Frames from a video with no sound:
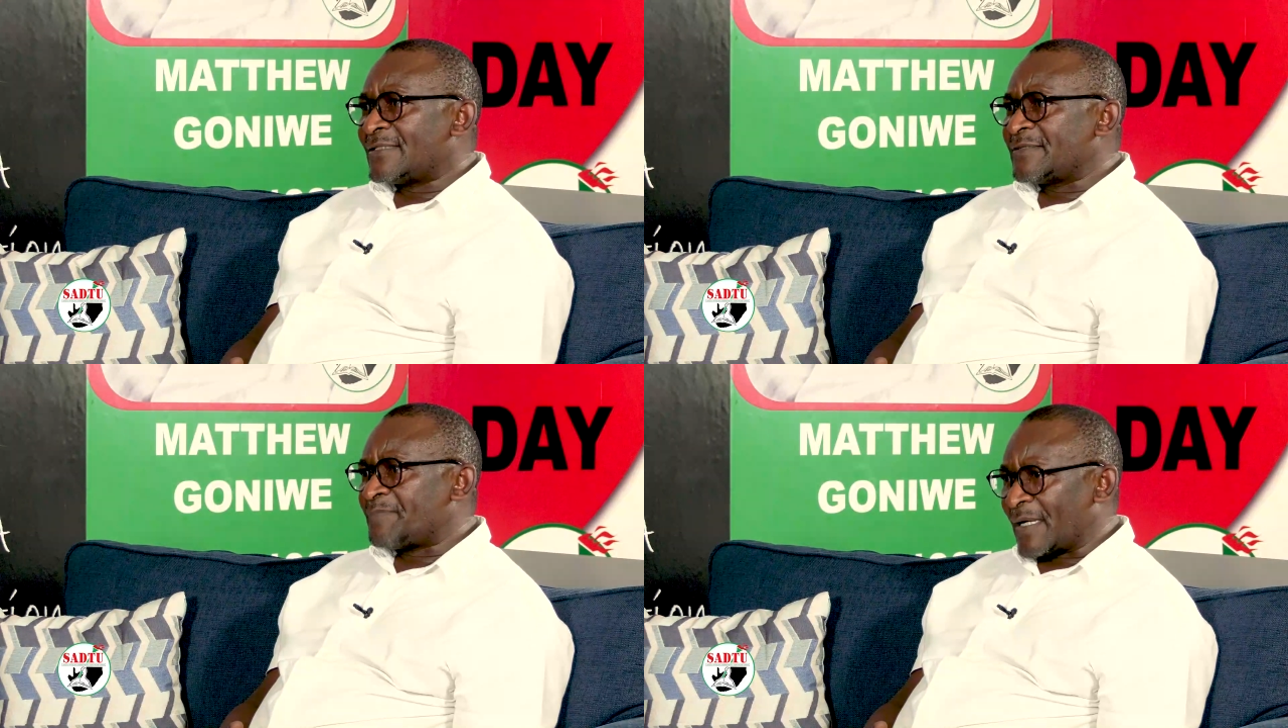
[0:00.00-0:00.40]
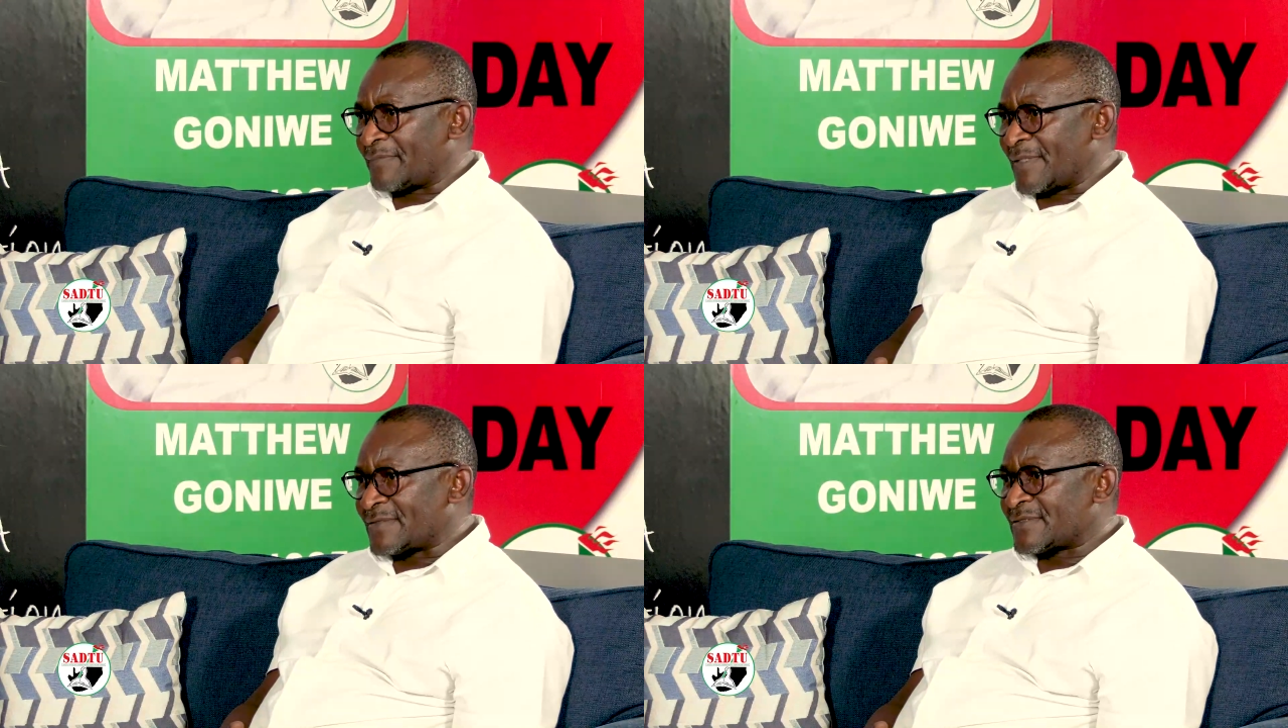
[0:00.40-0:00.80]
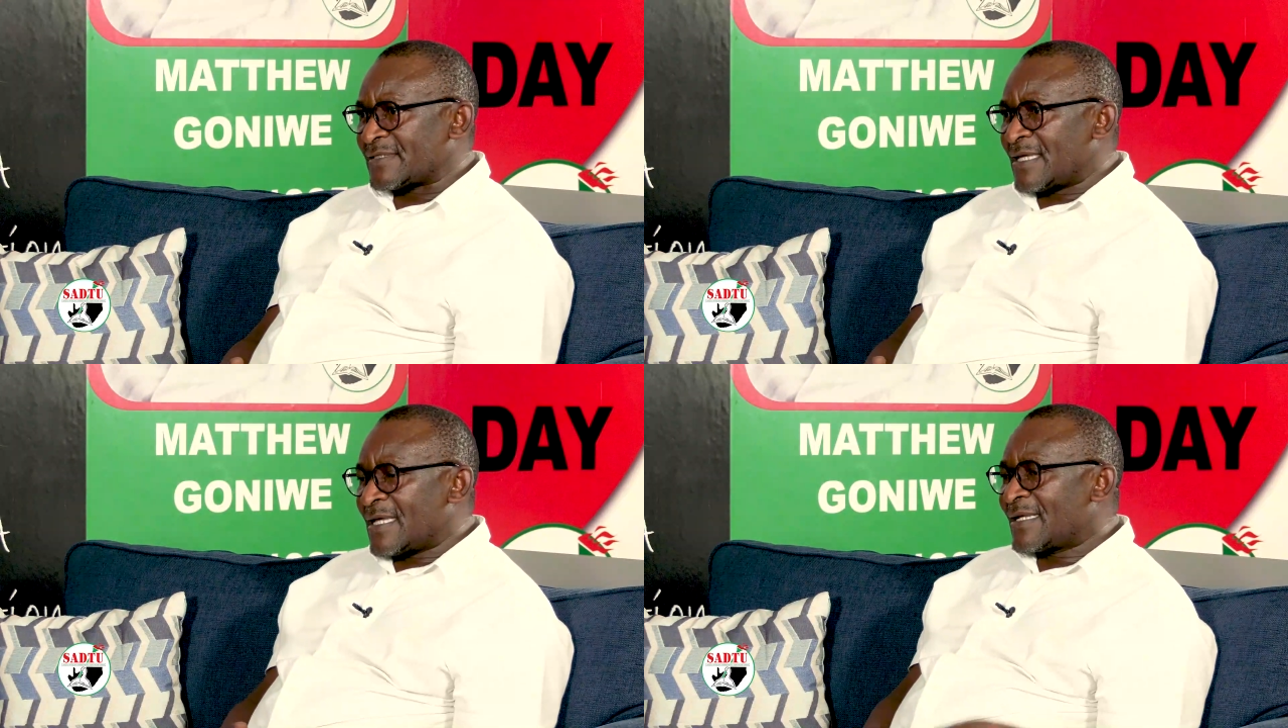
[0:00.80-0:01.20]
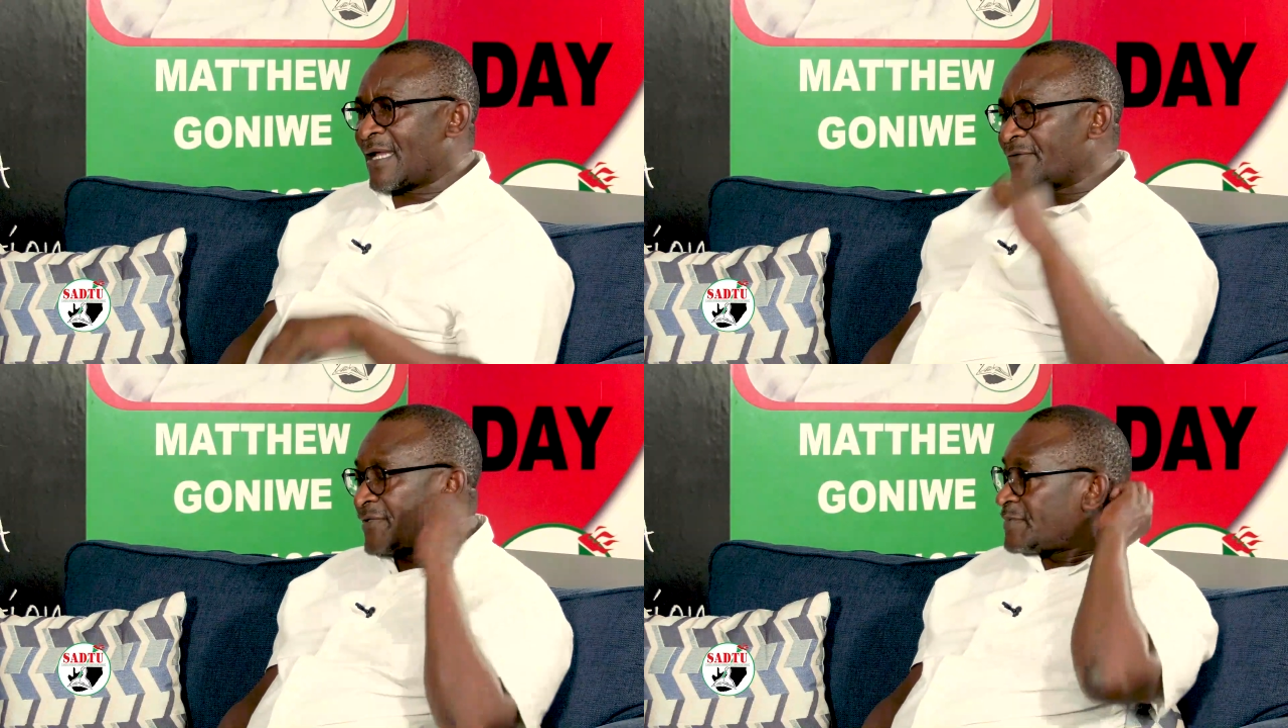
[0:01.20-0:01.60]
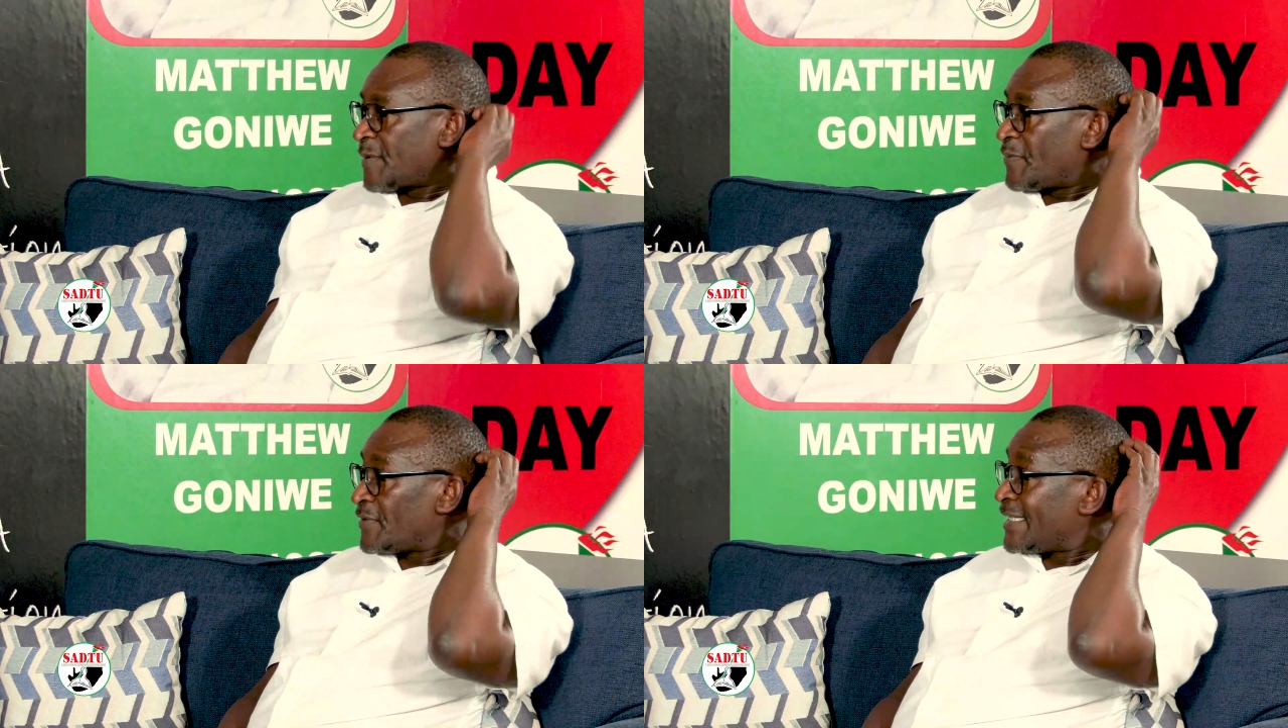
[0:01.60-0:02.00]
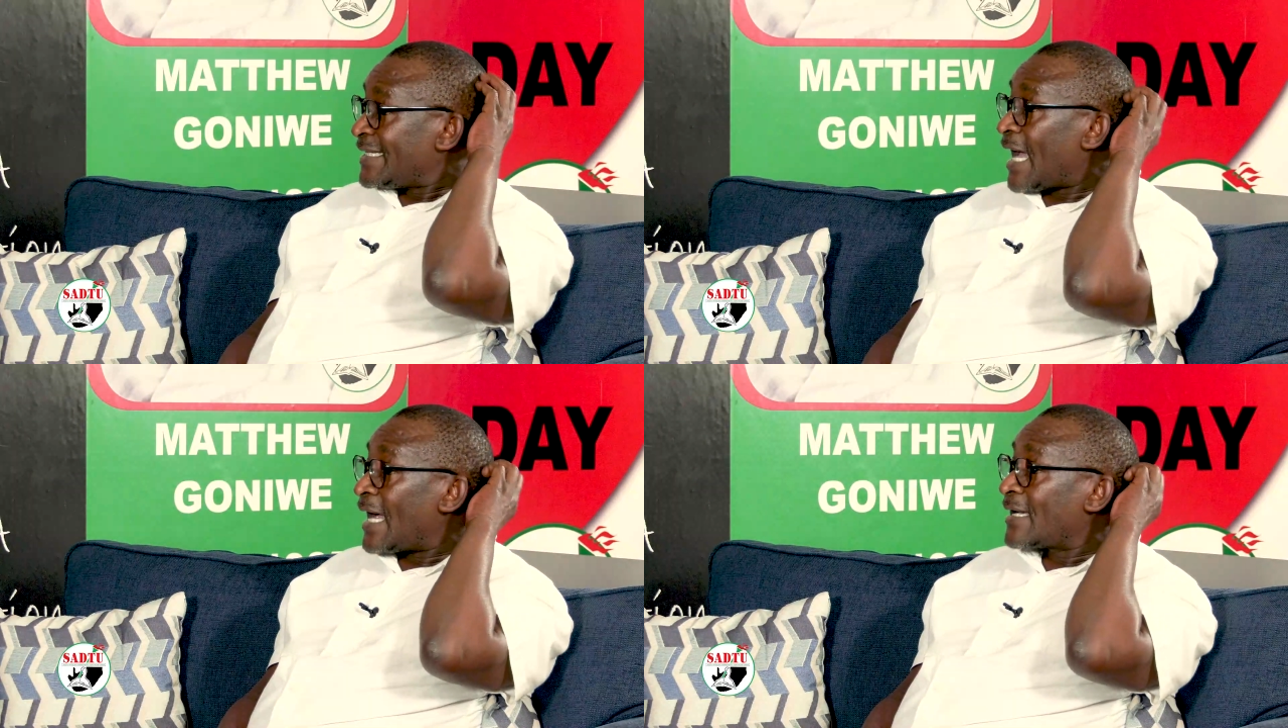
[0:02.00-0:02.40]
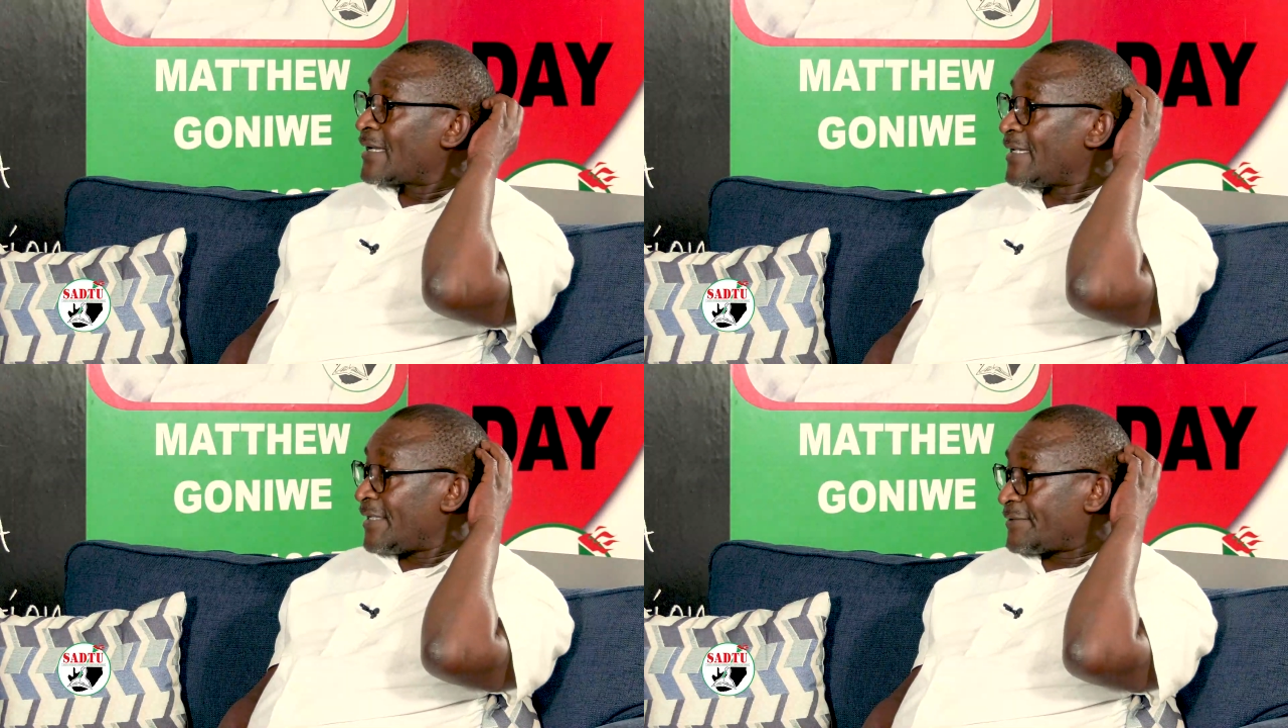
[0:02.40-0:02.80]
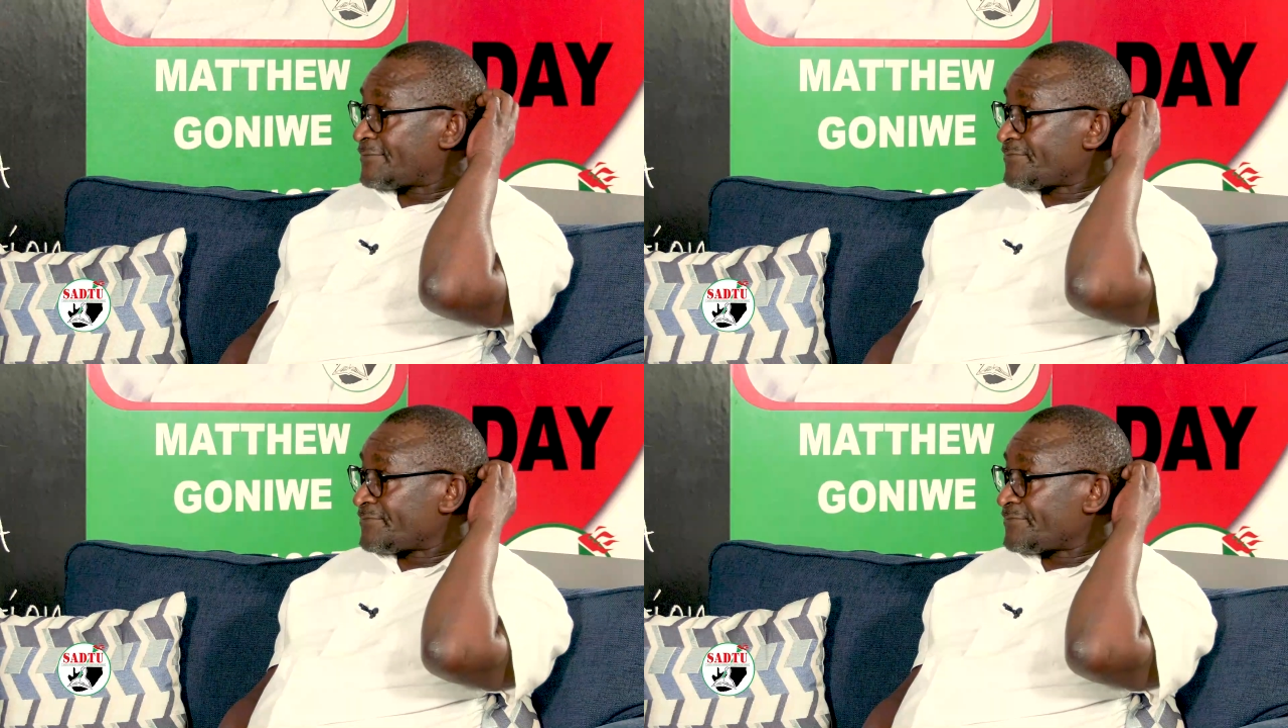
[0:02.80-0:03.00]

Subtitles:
departments. Now, these people then agree